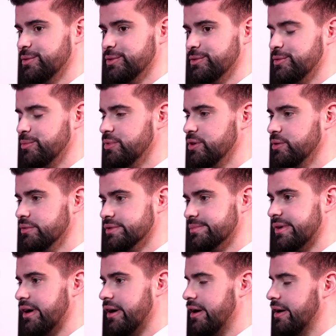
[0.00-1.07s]
to be used
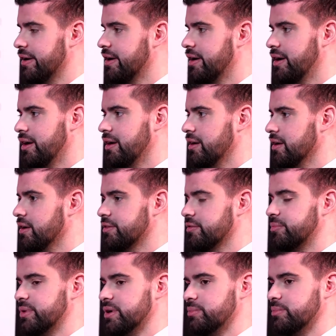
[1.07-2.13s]
by a lot
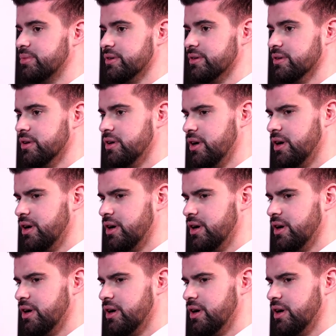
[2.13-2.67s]
of people.